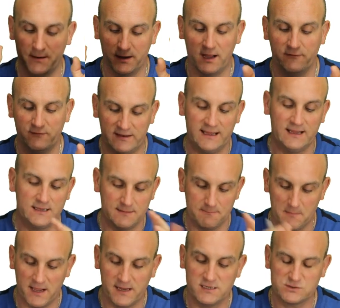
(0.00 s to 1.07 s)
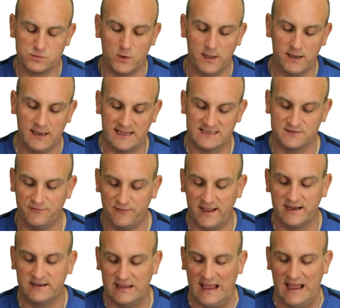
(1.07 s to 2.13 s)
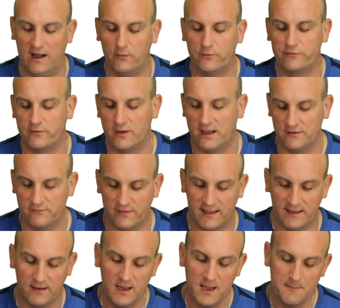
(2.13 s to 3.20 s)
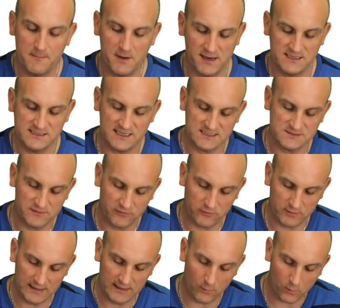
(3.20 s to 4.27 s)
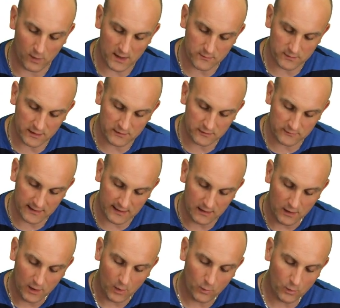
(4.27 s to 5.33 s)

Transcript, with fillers: but I've taken -1 as a factor outside of that -x + 3. Now why would I do that?